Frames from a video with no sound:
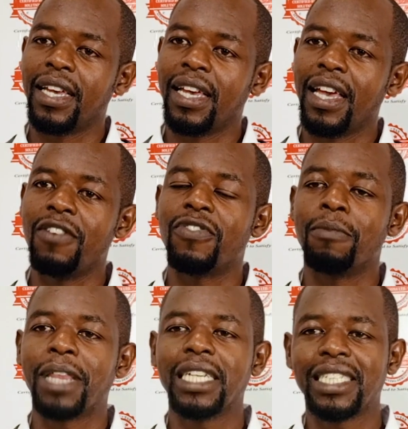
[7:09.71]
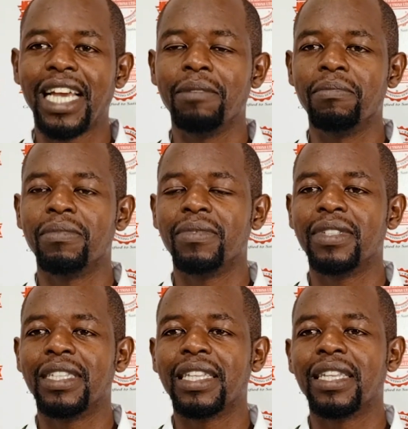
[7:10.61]
And from that time,
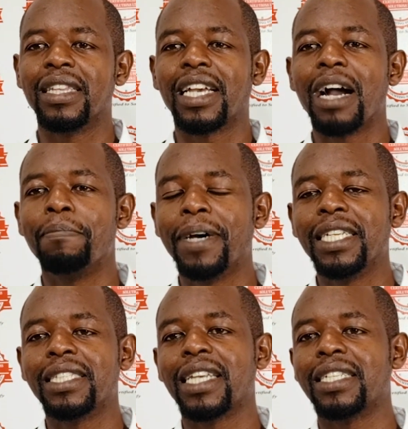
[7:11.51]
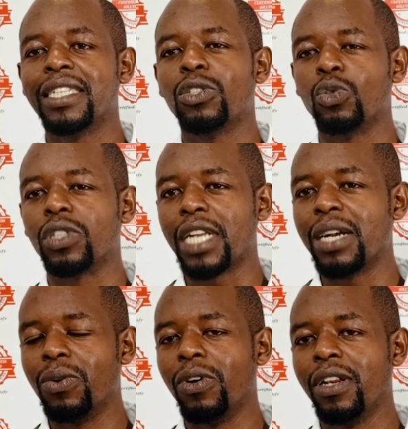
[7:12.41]
the company started to
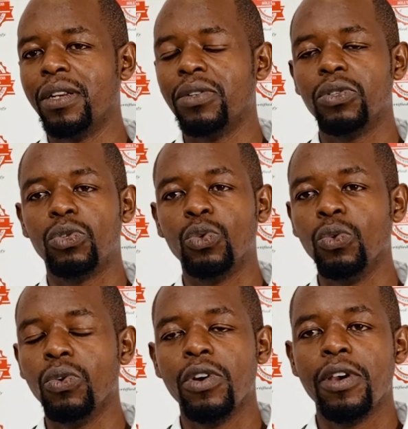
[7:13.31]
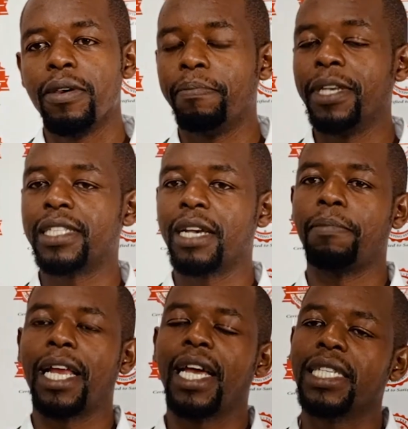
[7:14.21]
struggle to pay
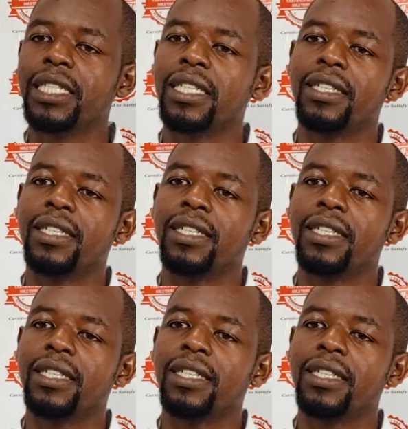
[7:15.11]
suppliers,